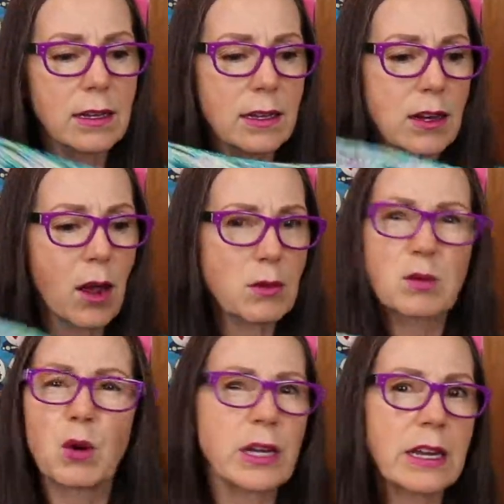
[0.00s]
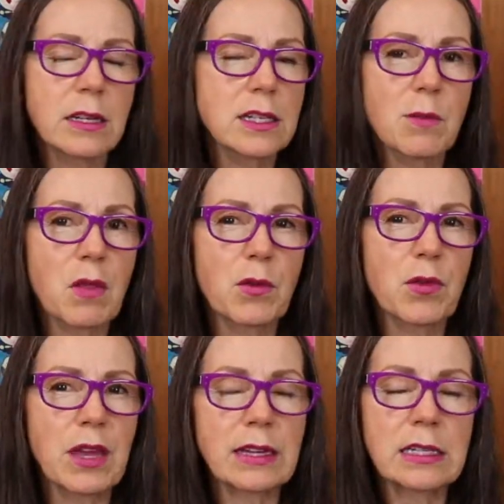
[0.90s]
I was working on some other
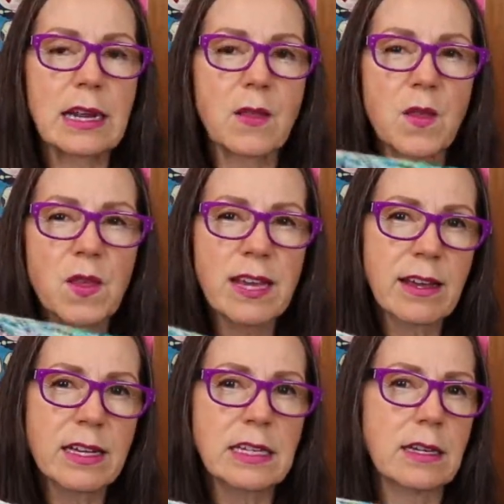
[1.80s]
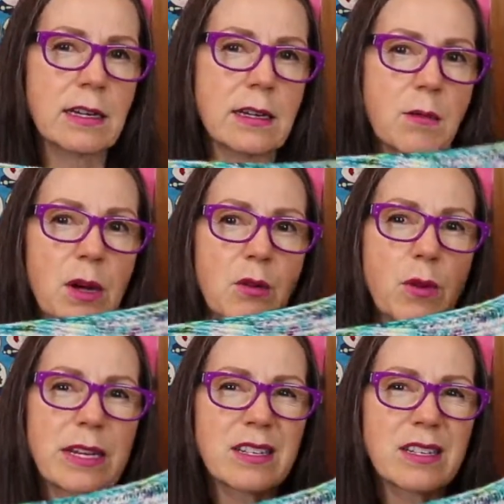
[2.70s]
things, and I think I did it in about a week's